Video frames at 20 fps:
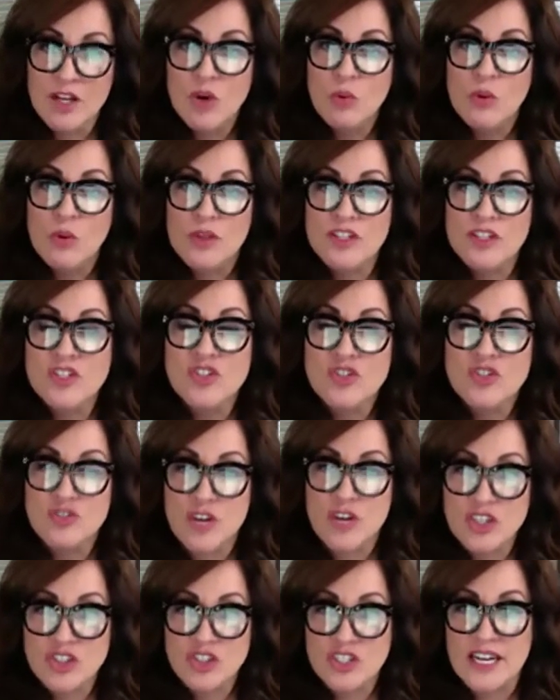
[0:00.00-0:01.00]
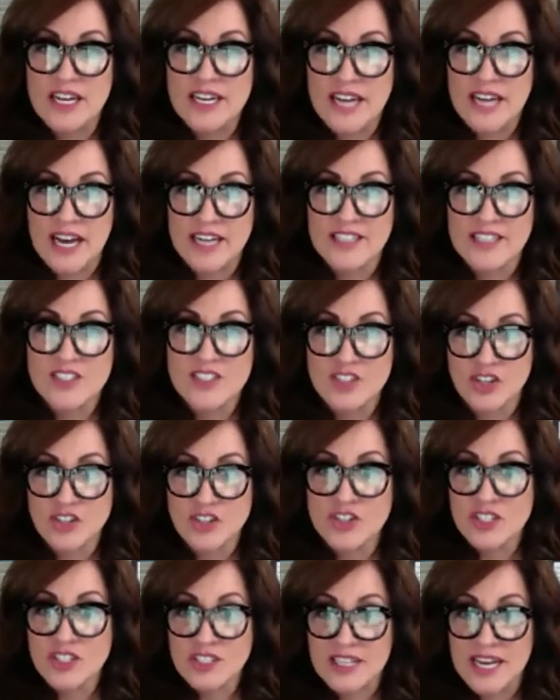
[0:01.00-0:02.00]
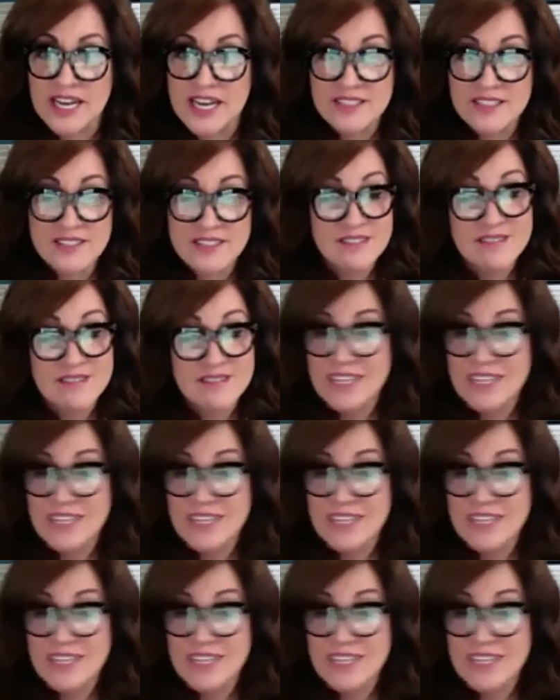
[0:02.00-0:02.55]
with instruction on how to start your class.